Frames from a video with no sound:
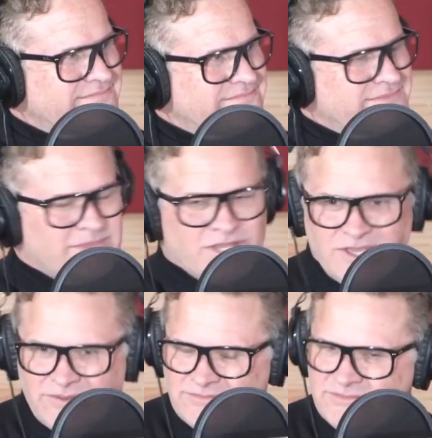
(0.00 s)

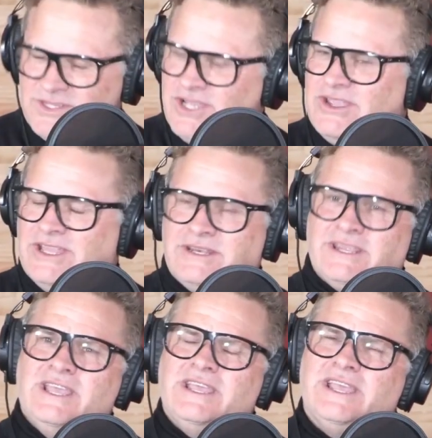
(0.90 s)
Yeah, no,
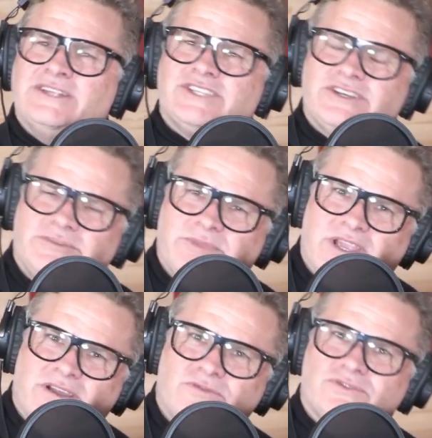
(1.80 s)
and Jeremy,
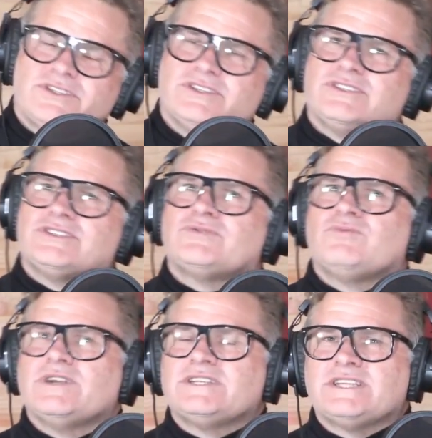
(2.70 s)
I also just
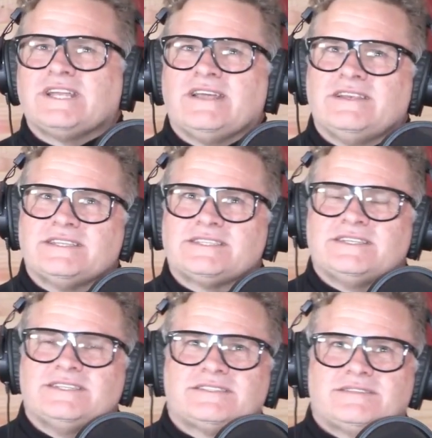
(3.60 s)
wanted our
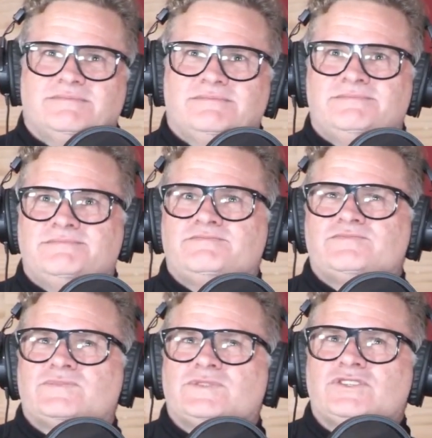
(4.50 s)
listeners
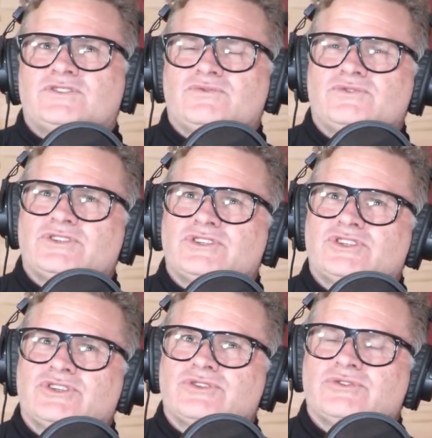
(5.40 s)
just also
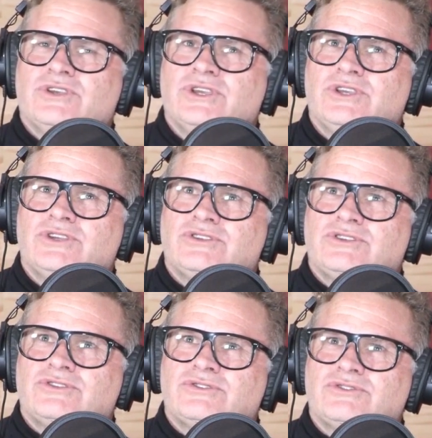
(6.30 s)
to
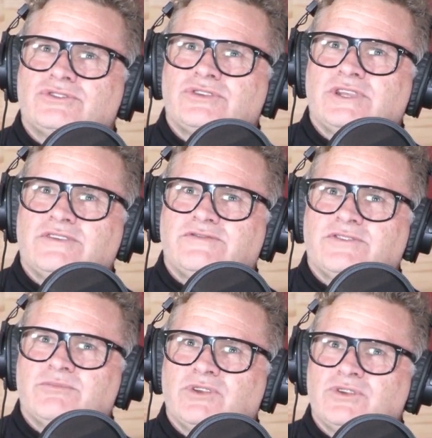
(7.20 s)
hear
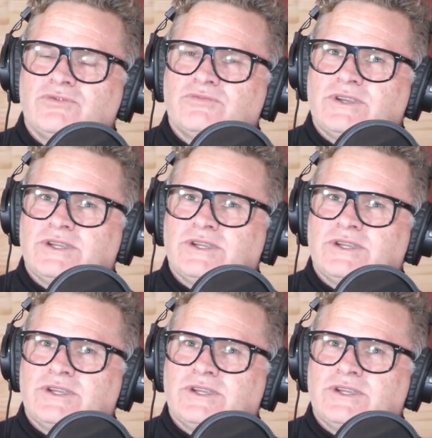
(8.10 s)
from you